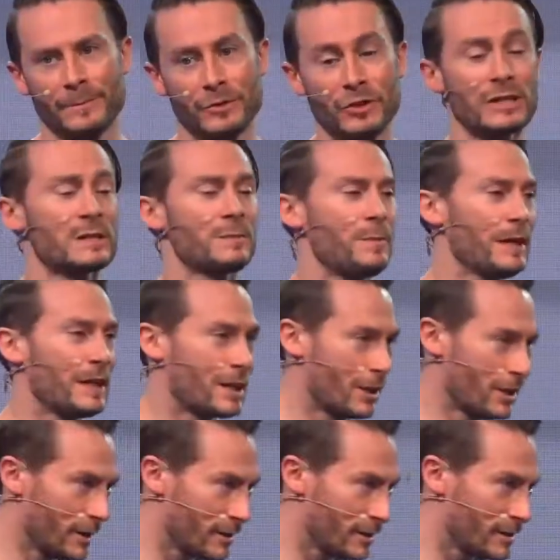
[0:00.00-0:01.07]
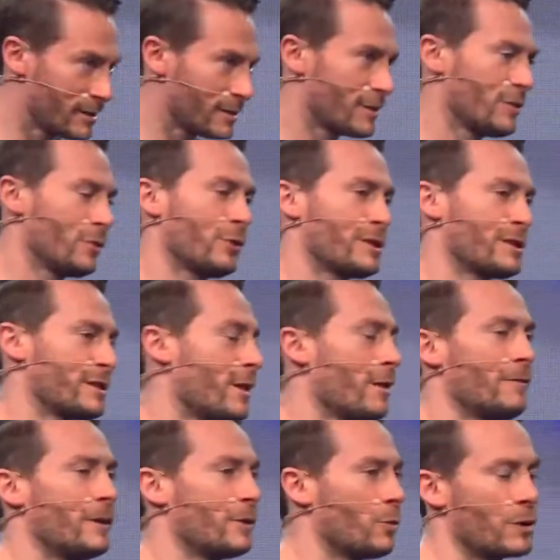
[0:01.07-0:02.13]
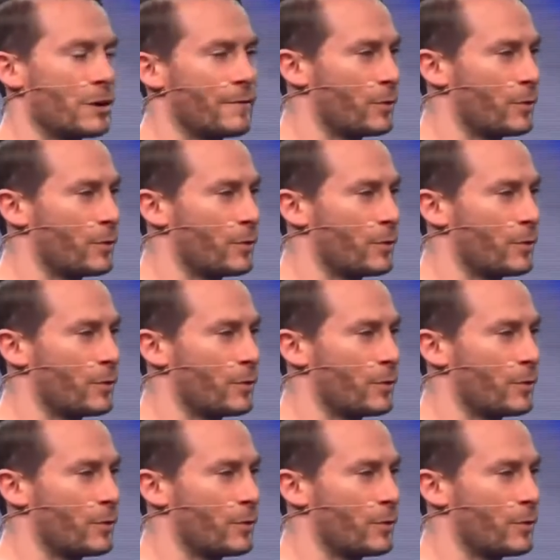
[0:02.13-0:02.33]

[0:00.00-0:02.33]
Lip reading: Just because you're solving one